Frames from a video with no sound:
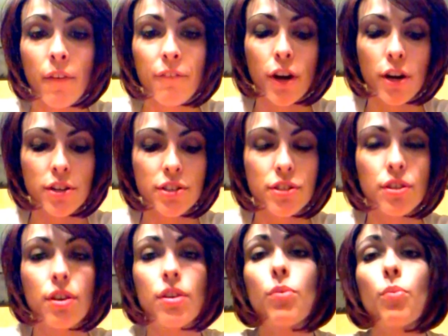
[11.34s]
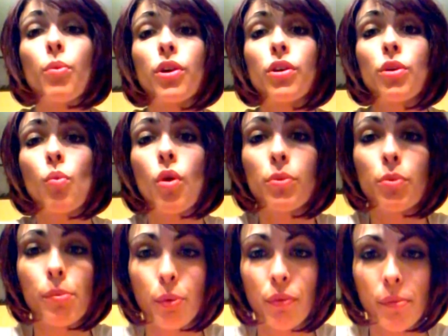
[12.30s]
First, we're going to want to
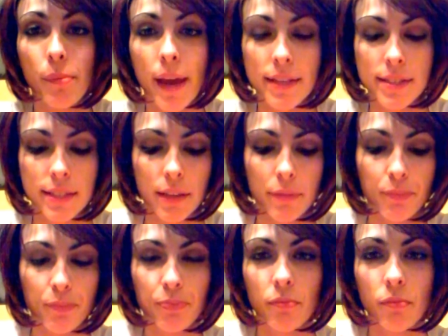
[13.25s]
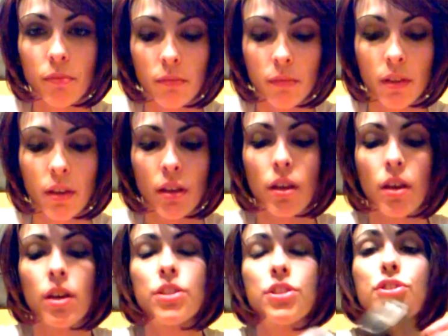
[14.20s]
remove the magazine.
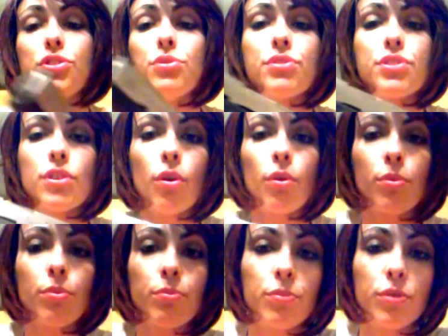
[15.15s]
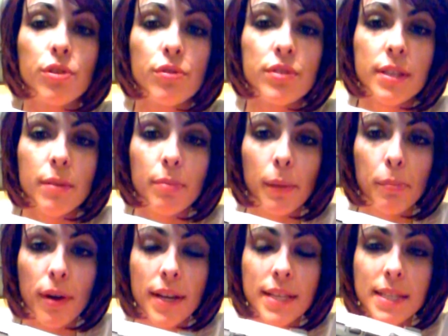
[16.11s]
To do so, you'll simply
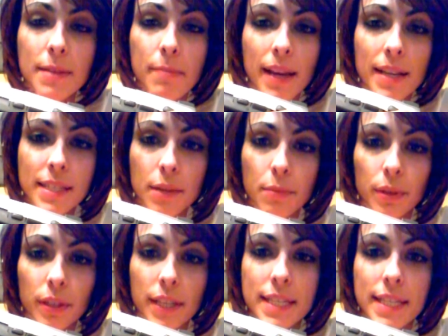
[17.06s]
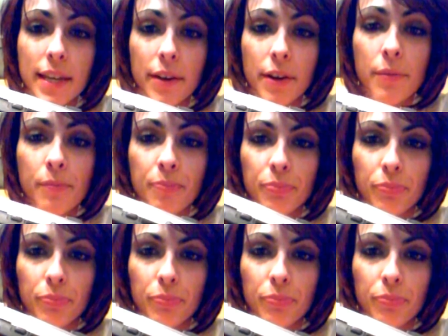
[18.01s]
press the magazine release here.